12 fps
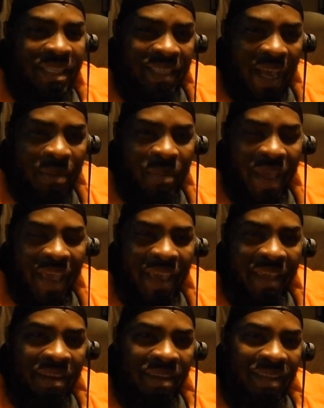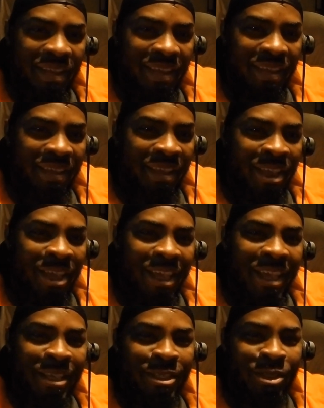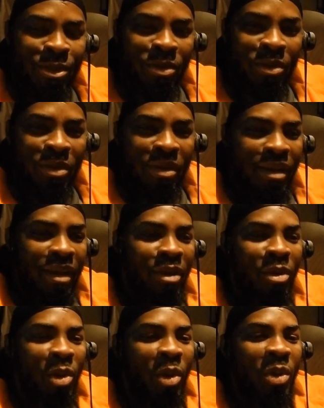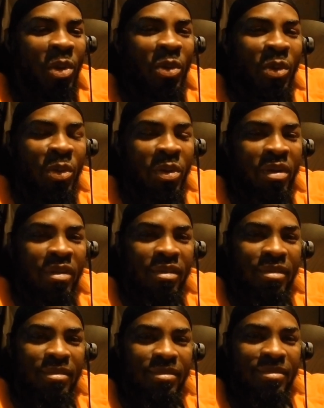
is inside my head is to glue,